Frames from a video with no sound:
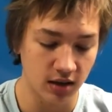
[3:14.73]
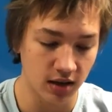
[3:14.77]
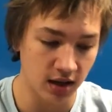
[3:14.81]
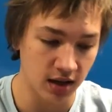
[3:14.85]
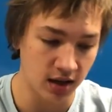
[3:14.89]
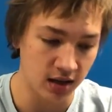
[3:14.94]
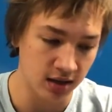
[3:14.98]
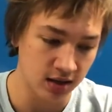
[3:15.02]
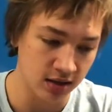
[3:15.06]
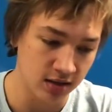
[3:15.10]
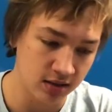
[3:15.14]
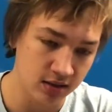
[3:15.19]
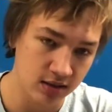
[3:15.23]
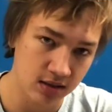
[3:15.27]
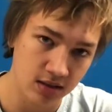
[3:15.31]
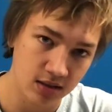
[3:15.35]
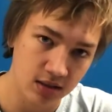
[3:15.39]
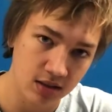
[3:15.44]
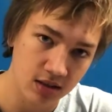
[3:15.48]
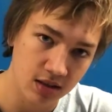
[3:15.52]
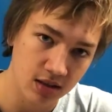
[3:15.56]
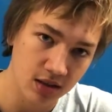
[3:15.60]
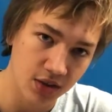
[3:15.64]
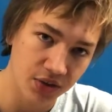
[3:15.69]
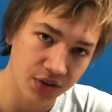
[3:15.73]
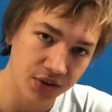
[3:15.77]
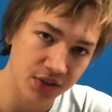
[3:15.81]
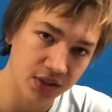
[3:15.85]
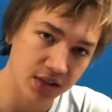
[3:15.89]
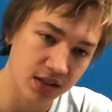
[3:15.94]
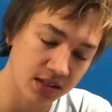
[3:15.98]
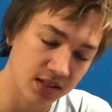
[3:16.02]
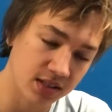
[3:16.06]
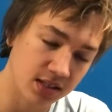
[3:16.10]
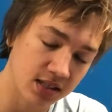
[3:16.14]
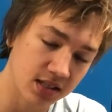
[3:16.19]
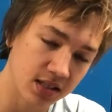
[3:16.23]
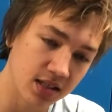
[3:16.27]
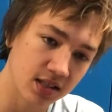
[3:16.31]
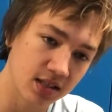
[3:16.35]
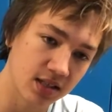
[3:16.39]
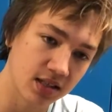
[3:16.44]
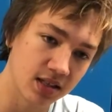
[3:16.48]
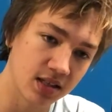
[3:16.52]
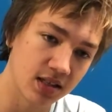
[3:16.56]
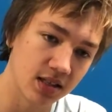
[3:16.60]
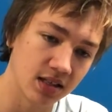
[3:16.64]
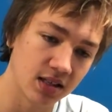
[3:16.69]
And the
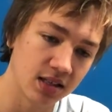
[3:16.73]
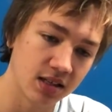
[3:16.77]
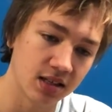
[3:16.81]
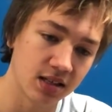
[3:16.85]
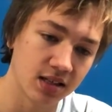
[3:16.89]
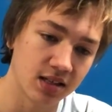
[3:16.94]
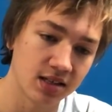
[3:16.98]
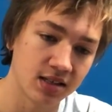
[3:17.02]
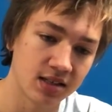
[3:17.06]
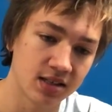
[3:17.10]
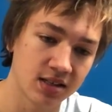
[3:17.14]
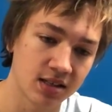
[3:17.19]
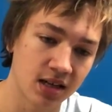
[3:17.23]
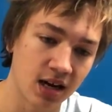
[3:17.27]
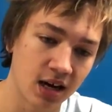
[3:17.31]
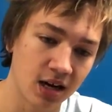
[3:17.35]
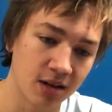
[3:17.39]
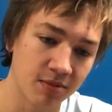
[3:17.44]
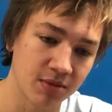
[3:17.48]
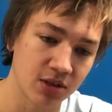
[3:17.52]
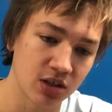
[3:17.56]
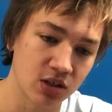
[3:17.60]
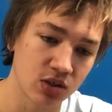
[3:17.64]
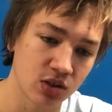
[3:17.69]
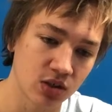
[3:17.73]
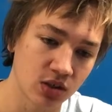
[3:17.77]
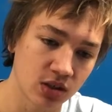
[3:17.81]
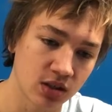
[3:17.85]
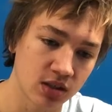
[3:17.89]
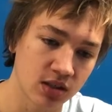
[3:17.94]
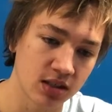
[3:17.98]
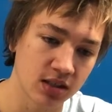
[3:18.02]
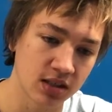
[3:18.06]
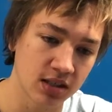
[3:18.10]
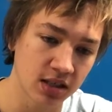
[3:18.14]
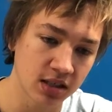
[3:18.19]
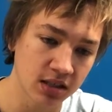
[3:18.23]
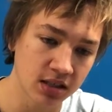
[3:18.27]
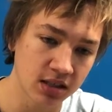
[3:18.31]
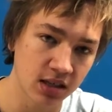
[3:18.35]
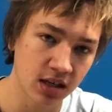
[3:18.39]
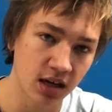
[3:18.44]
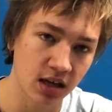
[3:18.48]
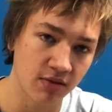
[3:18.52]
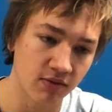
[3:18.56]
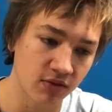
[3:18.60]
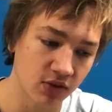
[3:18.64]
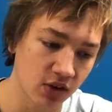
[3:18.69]
time it took to get to
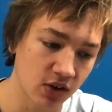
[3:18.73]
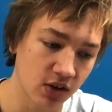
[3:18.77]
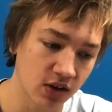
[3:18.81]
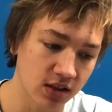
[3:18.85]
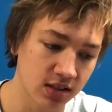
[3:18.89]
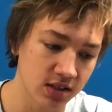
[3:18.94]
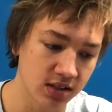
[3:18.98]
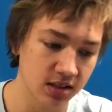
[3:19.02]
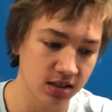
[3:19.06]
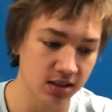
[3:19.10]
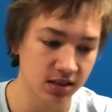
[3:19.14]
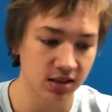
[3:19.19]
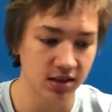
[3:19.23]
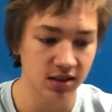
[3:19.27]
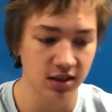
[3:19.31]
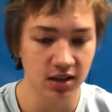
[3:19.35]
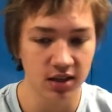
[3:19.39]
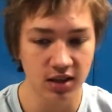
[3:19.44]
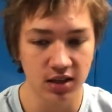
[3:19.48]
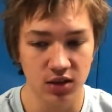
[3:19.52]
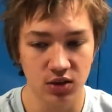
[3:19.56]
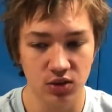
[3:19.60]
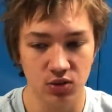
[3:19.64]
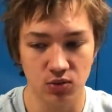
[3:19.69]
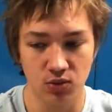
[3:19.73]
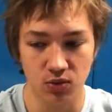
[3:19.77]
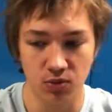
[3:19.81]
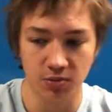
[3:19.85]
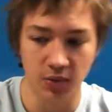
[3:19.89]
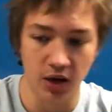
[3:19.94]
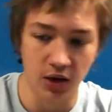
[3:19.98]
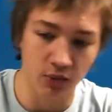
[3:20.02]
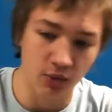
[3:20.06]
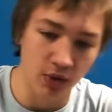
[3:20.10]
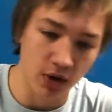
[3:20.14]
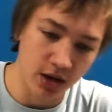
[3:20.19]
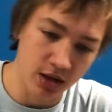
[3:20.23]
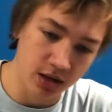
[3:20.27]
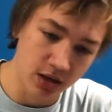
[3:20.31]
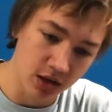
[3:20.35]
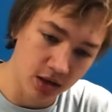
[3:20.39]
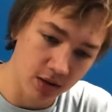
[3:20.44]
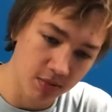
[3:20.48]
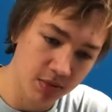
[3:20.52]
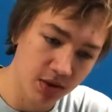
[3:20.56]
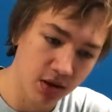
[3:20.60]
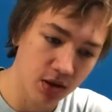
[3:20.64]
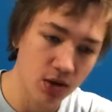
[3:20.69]
that velocity through my
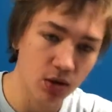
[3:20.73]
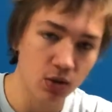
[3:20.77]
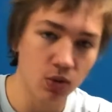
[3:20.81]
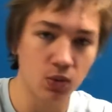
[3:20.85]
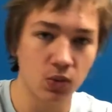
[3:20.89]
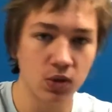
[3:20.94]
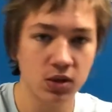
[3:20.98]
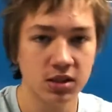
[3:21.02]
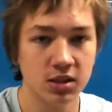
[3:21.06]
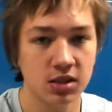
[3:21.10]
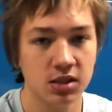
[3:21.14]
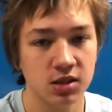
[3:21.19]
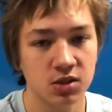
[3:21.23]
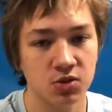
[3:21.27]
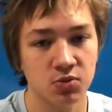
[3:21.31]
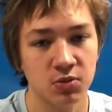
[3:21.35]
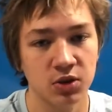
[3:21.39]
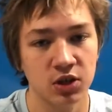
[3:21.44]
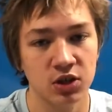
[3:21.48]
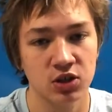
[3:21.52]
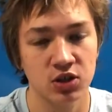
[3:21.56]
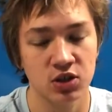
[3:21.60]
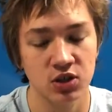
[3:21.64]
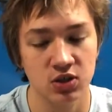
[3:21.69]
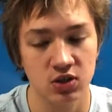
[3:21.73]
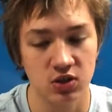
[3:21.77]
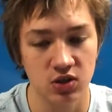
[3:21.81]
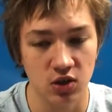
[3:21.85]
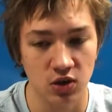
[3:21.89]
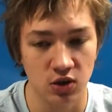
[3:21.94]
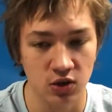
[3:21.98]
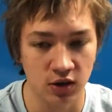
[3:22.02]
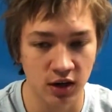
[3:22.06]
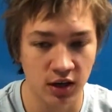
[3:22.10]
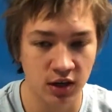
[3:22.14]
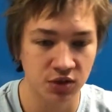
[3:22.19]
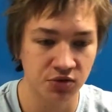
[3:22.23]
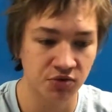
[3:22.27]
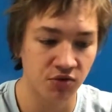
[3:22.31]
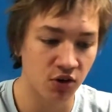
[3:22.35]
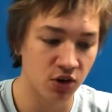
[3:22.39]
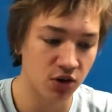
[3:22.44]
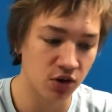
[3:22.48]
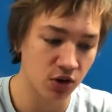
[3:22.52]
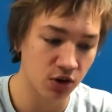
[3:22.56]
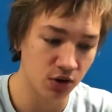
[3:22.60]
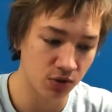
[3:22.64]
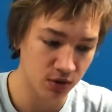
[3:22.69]
windup wasn't as much as our nice
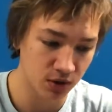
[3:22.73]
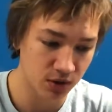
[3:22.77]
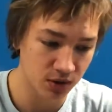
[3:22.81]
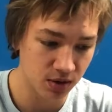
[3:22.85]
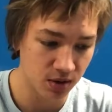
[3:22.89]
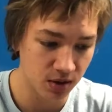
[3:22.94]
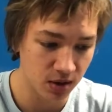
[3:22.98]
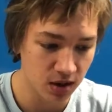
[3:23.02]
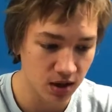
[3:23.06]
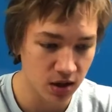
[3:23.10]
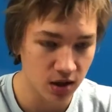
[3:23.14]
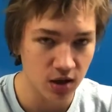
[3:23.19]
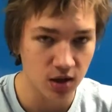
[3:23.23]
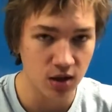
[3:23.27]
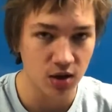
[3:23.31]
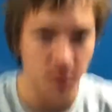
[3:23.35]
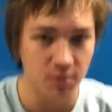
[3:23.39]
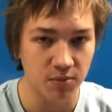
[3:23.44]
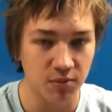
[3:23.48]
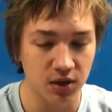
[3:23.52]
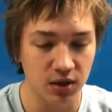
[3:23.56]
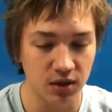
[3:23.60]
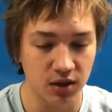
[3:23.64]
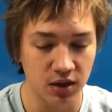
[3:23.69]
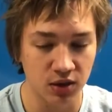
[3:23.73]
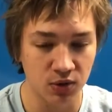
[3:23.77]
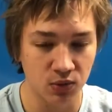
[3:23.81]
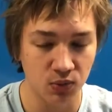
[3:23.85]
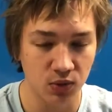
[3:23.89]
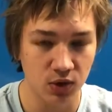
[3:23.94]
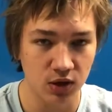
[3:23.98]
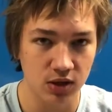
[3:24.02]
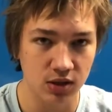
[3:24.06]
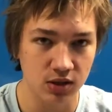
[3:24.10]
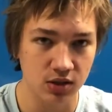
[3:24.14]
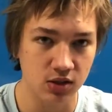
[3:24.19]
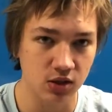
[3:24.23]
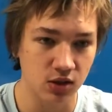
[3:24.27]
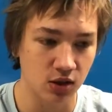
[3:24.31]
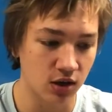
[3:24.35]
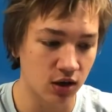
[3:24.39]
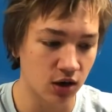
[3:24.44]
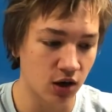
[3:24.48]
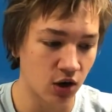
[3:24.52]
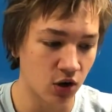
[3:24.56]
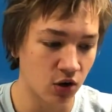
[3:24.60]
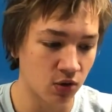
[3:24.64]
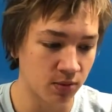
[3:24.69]
friend Owen, but it was
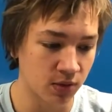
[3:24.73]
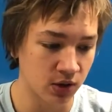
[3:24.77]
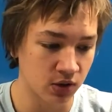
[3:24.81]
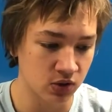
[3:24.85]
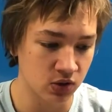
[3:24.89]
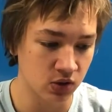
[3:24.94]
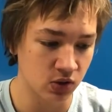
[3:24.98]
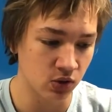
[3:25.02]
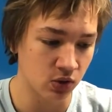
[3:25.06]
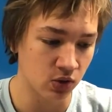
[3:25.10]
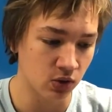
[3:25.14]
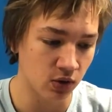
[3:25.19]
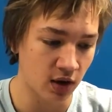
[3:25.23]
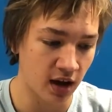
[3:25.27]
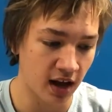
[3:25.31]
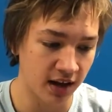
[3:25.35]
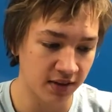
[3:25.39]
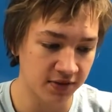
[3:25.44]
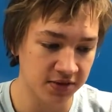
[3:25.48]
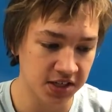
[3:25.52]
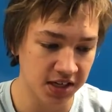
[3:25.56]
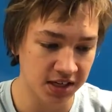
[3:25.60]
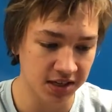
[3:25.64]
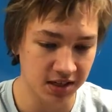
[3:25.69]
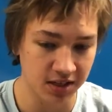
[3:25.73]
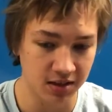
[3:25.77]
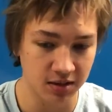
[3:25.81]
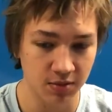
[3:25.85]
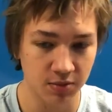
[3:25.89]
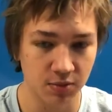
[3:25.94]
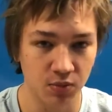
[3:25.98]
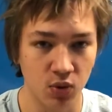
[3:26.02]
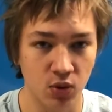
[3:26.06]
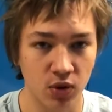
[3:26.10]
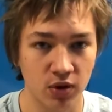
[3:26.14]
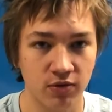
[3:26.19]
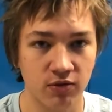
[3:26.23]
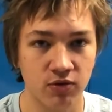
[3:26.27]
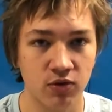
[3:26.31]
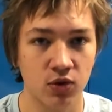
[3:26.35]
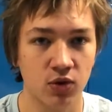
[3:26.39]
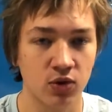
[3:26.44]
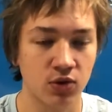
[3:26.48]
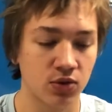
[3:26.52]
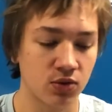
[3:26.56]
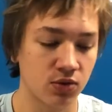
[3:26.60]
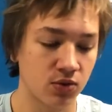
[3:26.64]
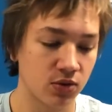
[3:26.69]
almost a whole half second,
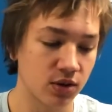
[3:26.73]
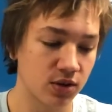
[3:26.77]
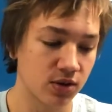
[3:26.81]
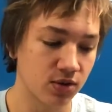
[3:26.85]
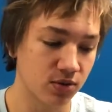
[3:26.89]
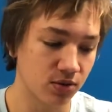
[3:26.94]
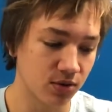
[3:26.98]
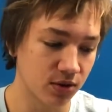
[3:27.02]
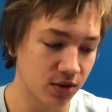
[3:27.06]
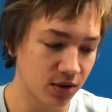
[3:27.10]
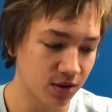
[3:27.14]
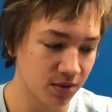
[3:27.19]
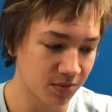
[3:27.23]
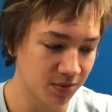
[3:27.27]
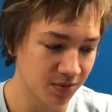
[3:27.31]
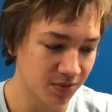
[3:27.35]
0.433.